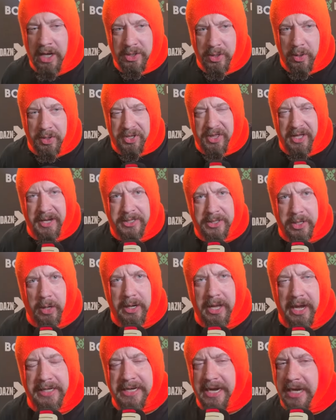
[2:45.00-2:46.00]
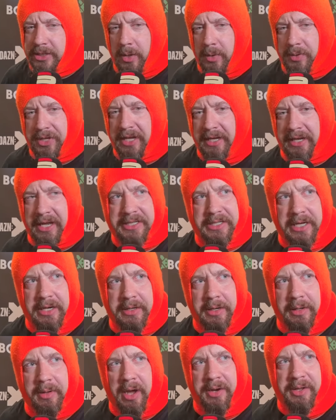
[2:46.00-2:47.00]
I don't think so, laddie. I don't think he's
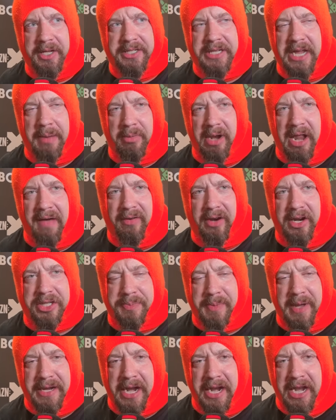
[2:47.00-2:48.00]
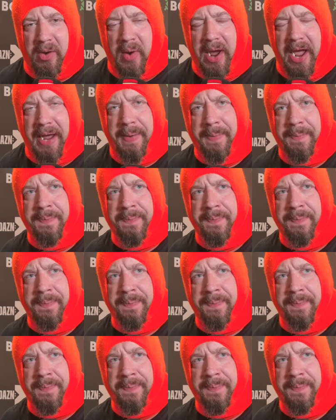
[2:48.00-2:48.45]
on the same level as me in any way.